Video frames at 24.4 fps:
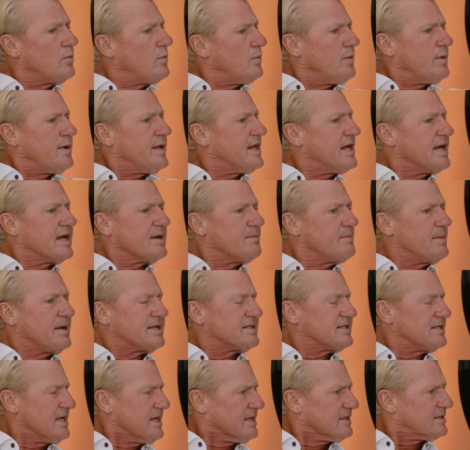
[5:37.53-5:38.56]
we think it
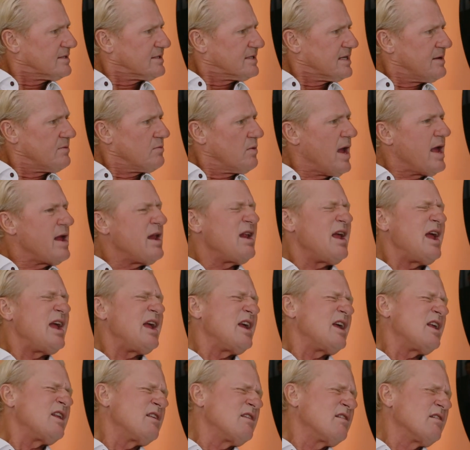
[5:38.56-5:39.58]
makes sense.
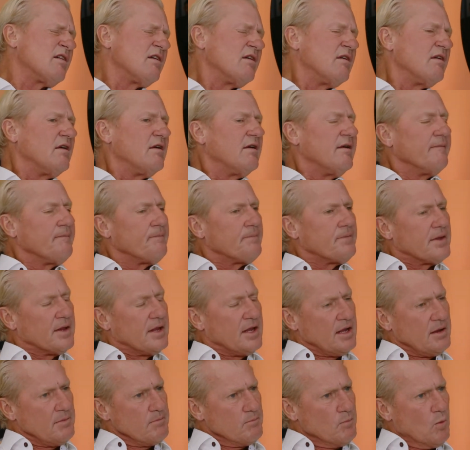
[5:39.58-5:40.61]
And
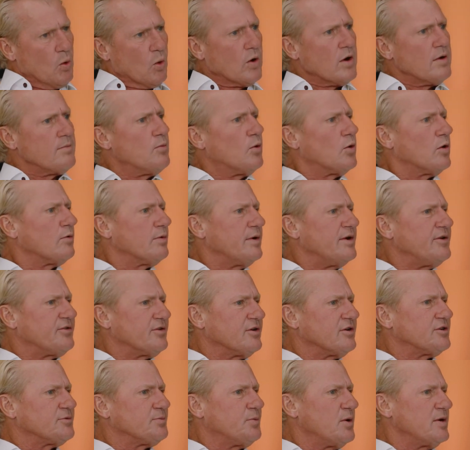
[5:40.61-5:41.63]
more and more
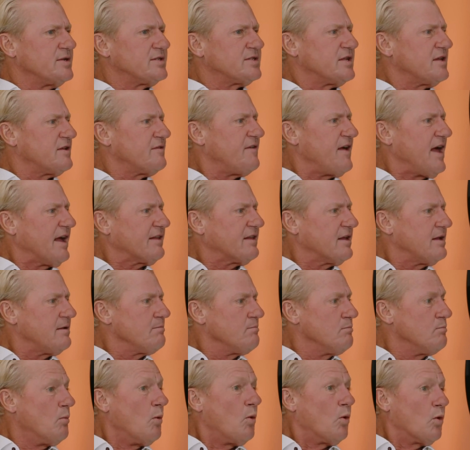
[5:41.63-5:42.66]
research points to the fact that
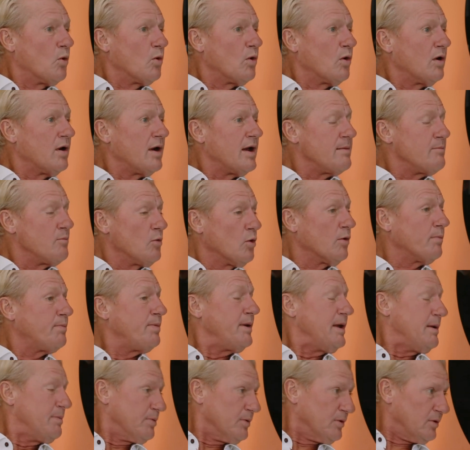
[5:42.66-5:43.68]
more and more
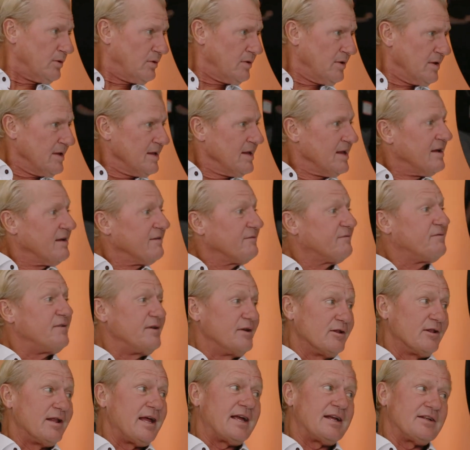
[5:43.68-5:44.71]
people
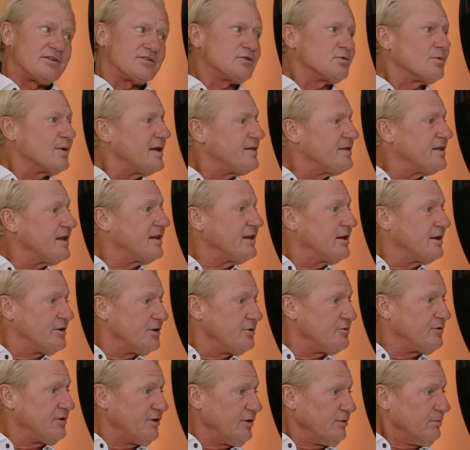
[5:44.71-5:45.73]
feel like it's the right thing to
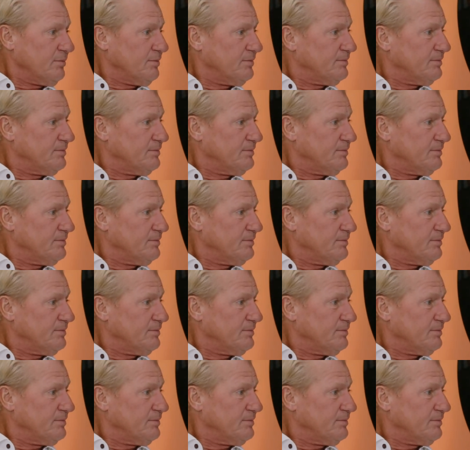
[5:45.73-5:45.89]
do too.